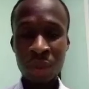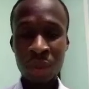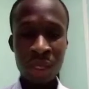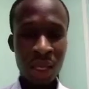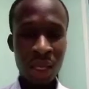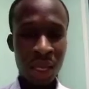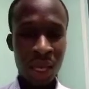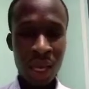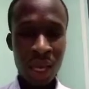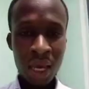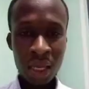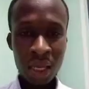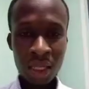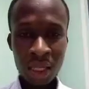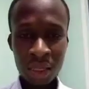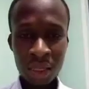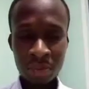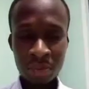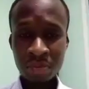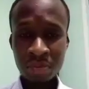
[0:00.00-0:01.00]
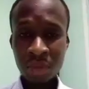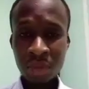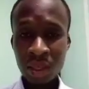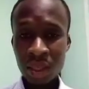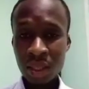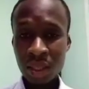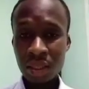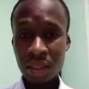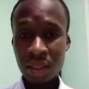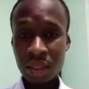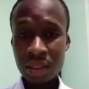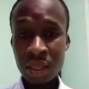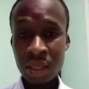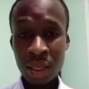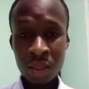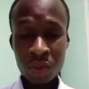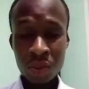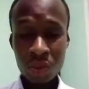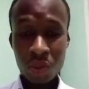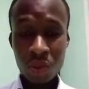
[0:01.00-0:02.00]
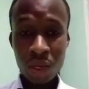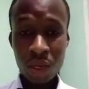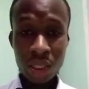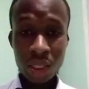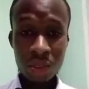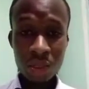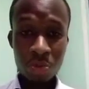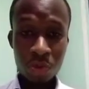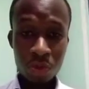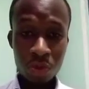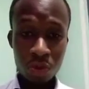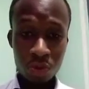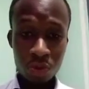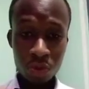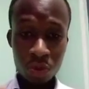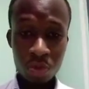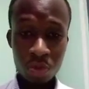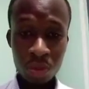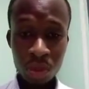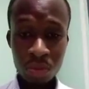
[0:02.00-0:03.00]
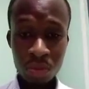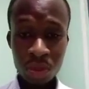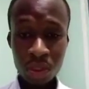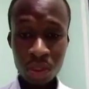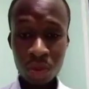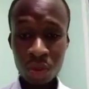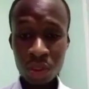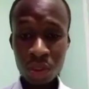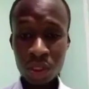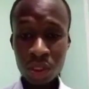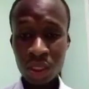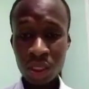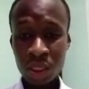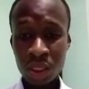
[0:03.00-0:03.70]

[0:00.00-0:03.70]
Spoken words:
and then they tend to are exposed to so many conditions,